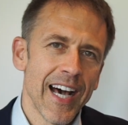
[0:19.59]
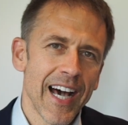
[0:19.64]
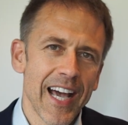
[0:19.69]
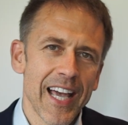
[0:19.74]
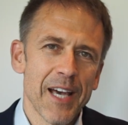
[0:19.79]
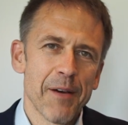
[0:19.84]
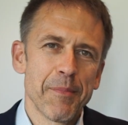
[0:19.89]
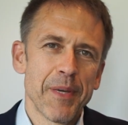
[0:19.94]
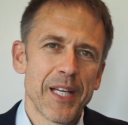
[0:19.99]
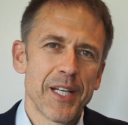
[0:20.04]
Hi,
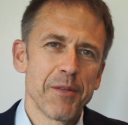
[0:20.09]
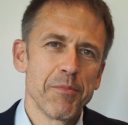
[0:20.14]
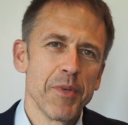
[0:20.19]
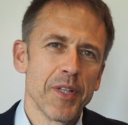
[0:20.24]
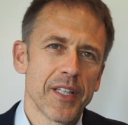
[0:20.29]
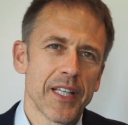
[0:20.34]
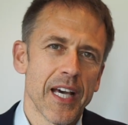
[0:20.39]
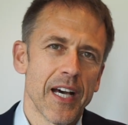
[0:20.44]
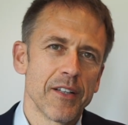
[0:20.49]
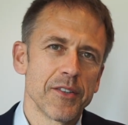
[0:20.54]
I'm Andy
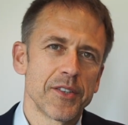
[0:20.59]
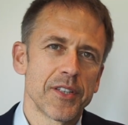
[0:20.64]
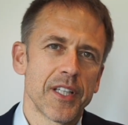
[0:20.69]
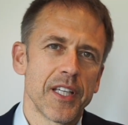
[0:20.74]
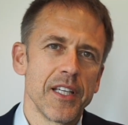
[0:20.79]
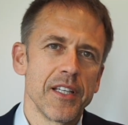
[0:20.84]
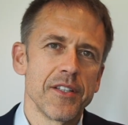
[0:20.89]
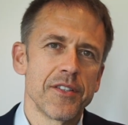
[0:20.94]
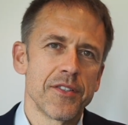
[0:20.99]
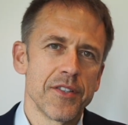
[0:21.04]

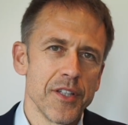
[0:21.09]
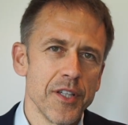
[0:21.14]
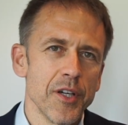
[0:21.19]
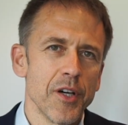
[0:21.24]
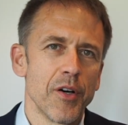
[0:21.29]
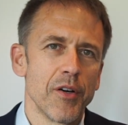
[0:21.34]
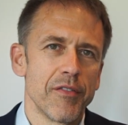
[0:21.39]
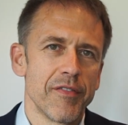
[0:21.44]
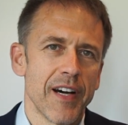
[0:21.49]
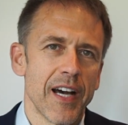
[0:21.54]
Milkowski,
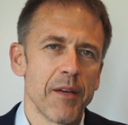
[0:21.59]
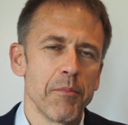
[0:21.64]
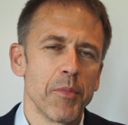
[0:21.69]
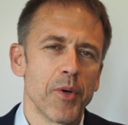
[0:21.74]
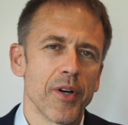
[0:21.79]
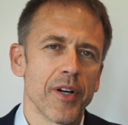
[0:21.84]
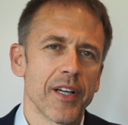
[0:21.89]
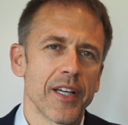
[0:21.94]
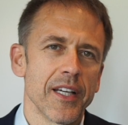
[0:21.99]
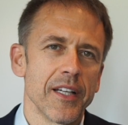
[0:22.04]
CEO of
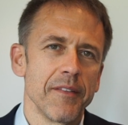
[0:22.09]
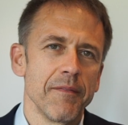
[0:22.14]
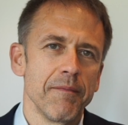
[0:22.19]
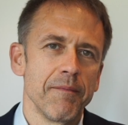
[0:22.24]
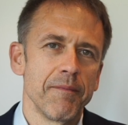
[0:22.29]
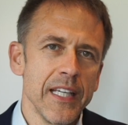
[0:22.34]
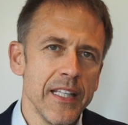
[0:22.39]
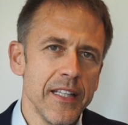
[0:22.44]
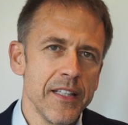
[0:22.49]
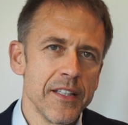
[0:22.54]
Imorgon.
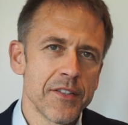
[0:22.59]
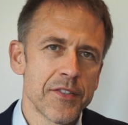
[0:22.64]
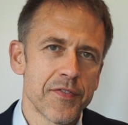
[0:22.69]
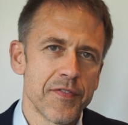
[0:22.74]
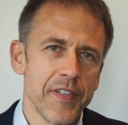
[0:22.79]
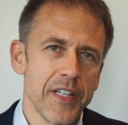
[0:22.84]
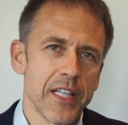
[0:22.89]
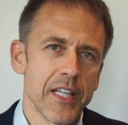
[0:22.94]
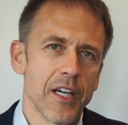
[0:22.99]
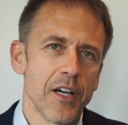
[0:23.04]
In this
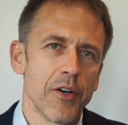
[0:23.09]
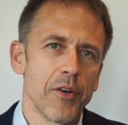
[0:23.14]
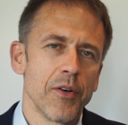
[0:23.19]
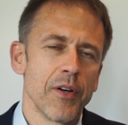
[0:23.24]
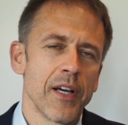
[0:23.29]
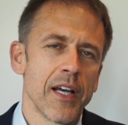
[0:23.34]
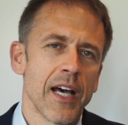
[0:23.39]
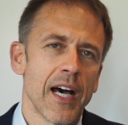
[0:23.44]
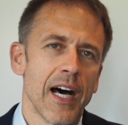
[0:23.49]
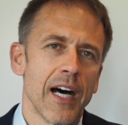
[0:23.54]
video,
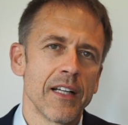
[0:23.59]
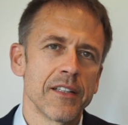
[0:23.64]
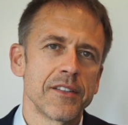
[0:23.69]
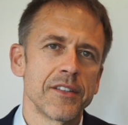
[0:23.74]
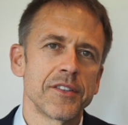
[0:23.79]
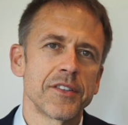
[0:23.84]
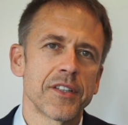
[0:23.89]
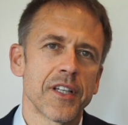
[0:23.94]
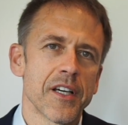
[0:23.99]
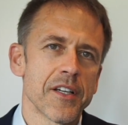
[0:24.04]
I'll
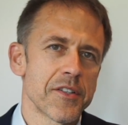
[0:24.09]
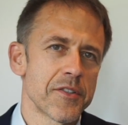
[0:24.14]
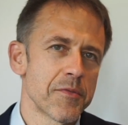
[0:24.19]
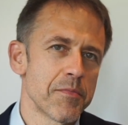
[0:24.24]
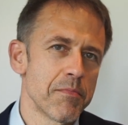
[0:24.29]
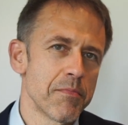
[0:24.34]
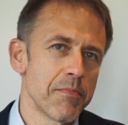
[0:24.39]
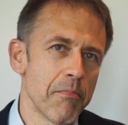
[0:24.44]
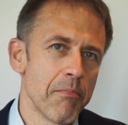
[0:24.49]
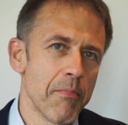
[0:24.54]
discuss
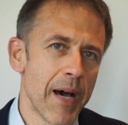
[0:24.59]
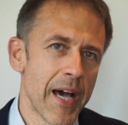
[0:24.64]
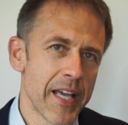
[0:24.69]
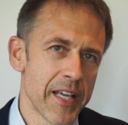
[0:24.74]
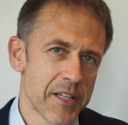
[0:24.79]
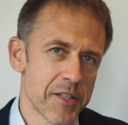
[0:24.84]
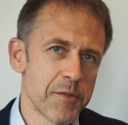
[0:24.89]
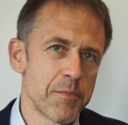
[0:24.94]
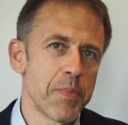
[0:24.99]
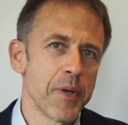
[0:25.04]
my
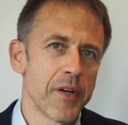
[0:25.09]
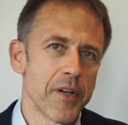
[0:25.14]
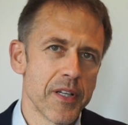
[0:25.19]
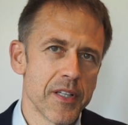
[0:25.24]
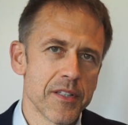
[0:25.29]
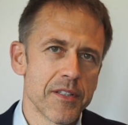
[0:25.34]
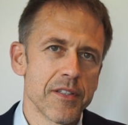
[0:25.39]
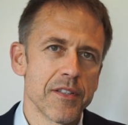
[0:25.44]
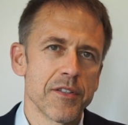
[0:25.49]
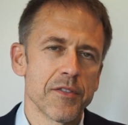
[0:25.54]

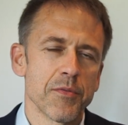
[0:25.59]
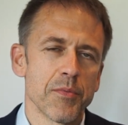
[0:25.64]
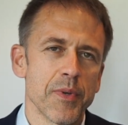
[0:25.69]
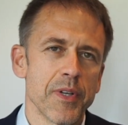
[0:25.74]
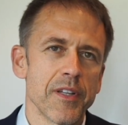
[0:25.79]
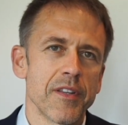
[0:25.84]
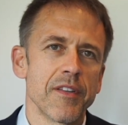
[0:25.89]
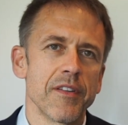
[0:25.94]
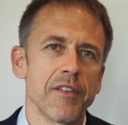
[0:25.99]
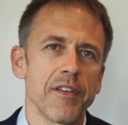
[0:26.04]
experiences
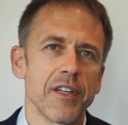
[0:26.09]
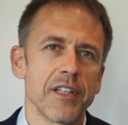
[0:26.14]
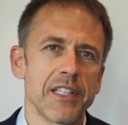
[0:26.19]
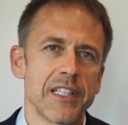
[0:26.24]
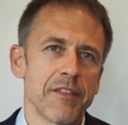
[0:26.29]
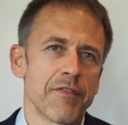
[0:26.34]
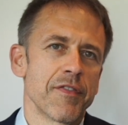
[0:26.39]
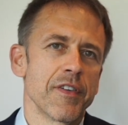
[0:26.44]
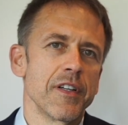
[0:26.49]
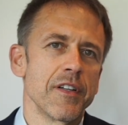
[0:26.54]
with
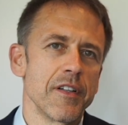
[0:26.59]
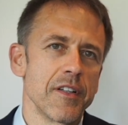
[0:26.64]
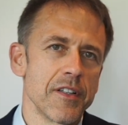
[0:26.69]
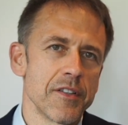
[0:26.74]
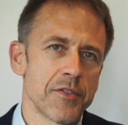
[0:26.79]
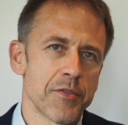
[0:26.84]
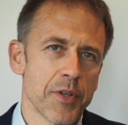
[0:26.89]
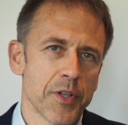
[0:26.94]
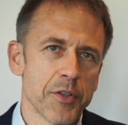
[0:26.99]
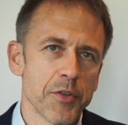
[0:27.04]
different
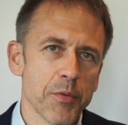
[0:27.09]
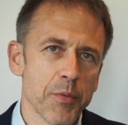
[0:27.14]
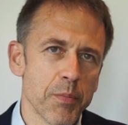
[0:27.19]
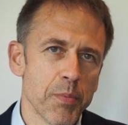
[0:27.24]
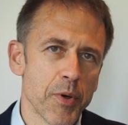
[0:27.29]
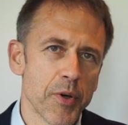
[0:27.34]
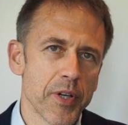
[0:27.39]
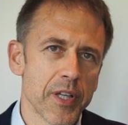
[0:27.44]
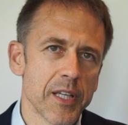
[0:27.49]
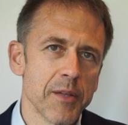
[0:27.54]
structured
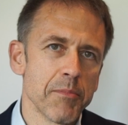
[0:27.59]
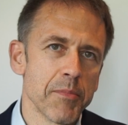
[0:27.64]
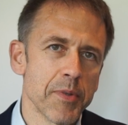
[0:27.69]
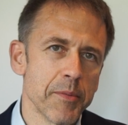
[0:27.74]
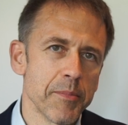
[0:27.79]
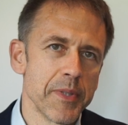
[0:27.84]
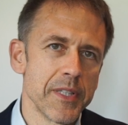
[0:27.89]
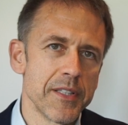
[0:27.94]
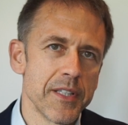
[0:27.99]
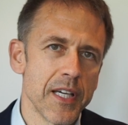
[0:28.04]
reporting
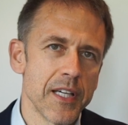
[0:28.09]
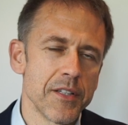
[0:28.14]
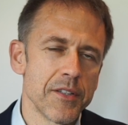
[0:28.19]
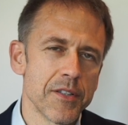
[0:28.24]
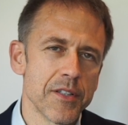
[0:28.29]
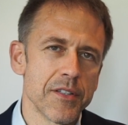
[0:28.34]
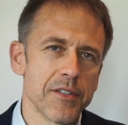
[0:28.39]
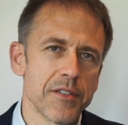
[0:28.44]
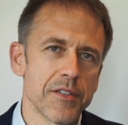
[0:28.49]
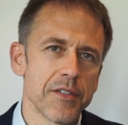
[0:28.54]

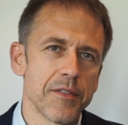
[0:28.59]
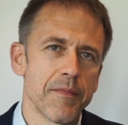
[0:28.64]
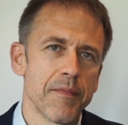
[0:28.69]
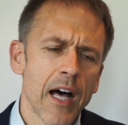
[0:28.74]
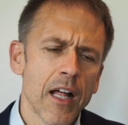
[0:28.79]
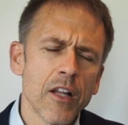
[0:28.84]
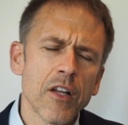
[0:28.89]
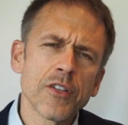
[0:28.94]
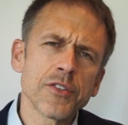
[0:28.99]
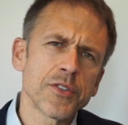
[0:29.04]
implementations.
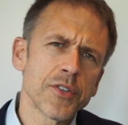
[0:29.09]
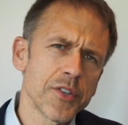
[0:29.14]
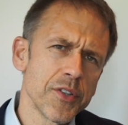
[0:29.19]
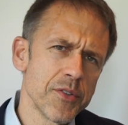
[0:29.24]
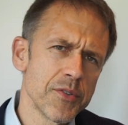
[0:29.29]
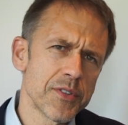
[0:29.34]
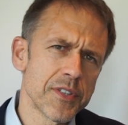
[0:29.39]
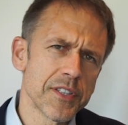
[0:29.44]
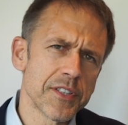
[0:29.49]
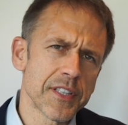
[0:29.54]
I'll also
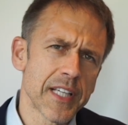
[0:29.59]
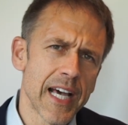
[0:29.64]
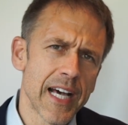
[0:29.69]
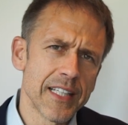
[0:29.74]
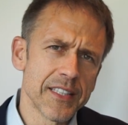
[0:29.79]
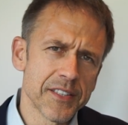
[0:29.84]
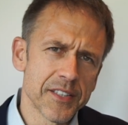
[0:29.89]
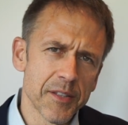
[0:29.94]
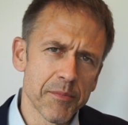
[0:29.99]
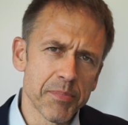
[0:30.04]
use this
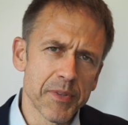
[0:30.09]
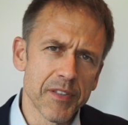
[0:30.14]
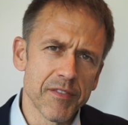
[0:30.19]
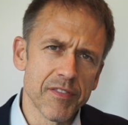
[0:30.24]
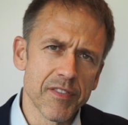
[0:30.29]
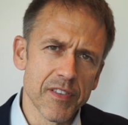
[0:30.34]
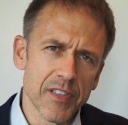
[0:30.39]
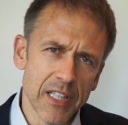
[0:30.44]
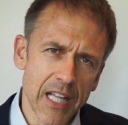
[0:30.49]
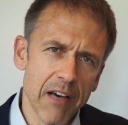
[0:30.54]
concept
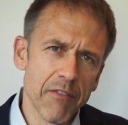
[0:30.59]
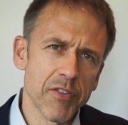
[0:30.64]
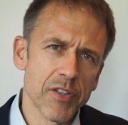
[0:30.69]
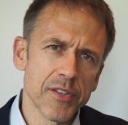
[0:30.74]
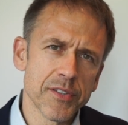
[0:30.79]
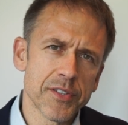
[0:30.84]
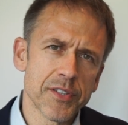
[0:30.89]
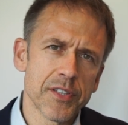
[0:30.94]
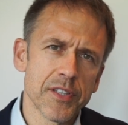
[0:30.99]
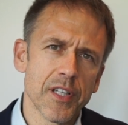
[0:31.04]
of
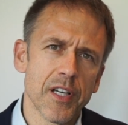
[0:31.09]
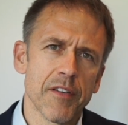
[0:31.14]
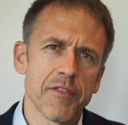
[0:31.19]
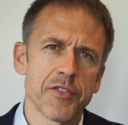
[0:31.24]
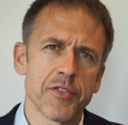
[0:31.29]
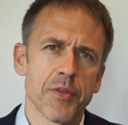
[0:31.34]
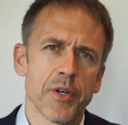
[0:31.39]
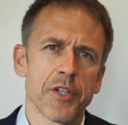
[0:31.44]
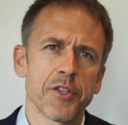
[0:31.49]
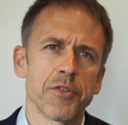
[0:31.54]
levels of
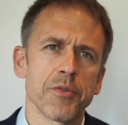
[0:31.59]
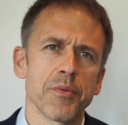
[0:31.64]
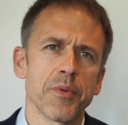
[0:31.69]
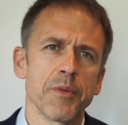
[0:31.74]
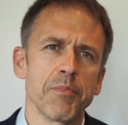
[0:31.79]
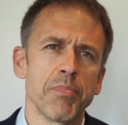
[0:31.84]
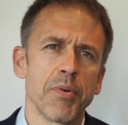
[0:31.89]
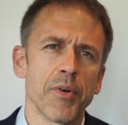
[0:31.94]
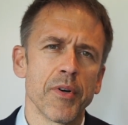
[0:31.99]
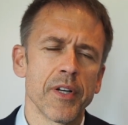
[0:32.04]
structured
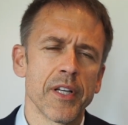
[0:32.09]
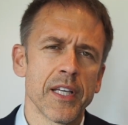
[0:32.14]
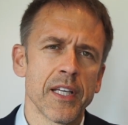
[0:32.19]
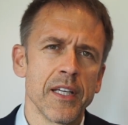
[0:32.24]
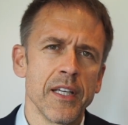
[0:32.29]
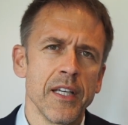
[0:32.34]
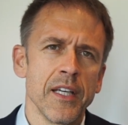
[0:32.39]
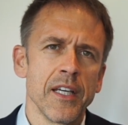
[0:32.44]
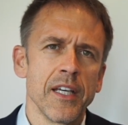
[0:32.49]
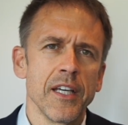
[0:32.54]
reporting
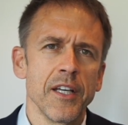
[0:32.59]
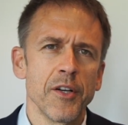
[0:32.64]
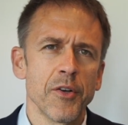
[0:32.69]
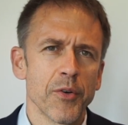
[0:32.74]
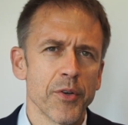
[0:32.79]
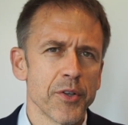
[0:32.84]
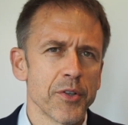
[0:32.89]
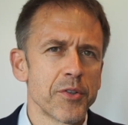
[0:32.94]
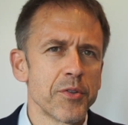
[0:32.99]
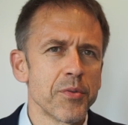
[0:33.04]
in
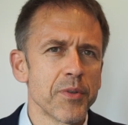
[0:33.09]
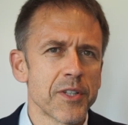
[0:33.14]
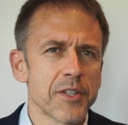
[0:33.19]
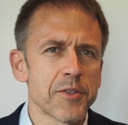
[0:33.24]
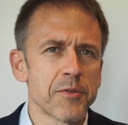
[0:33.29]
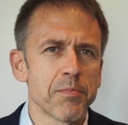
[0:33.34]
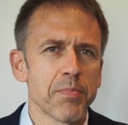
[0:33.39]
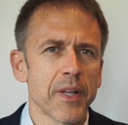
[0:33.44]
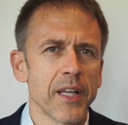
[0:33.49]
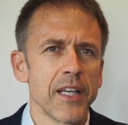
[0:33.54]
order to
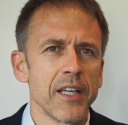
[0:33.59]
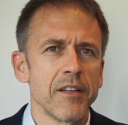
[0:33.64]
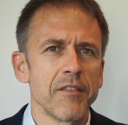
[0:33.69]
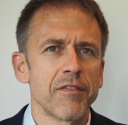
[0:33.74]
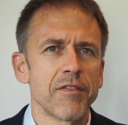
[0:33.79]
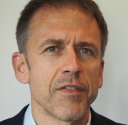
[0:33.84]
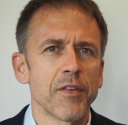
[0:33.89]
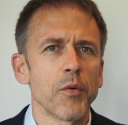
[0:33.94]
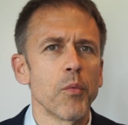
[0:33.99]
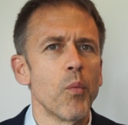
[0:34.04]
explain
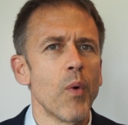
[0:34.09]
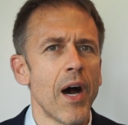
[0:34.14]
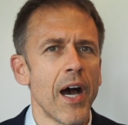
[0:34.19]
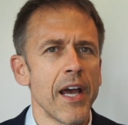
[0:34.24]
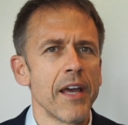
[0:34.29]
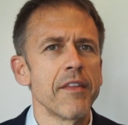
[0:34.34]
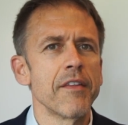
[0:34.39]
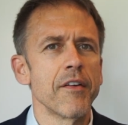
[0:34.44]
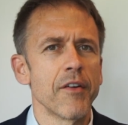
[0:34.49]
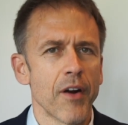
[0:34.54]
for
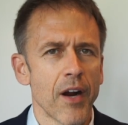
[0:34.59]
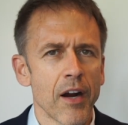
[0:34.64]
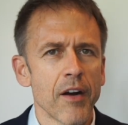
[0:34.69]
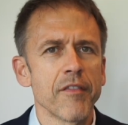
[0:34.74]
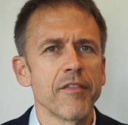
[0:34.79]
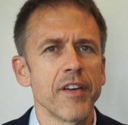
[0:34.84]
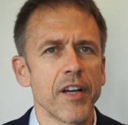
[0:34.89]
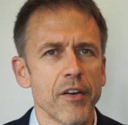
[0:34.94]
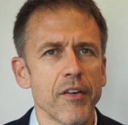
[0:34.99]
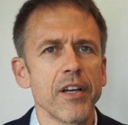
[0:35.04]
why there are
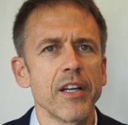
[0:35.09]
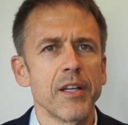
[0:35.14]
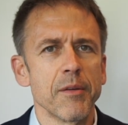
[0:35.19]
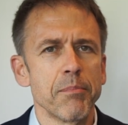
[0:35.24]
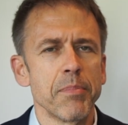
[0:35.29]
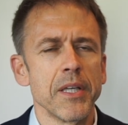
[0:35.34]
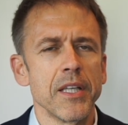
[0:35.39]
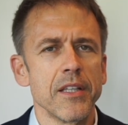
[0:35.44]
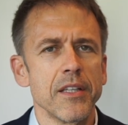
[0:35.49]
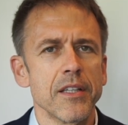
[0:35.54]
varied
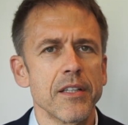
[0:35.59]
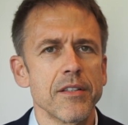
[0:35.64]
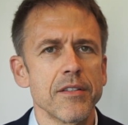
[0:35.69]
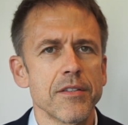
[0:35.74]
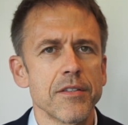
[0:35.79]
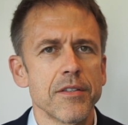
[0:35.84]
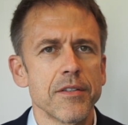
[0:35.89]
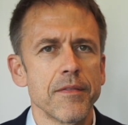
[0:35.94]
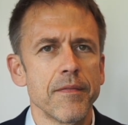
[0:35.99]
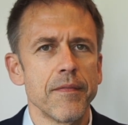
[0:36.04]

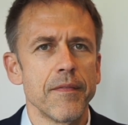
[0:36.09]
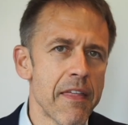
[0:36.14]
opinions.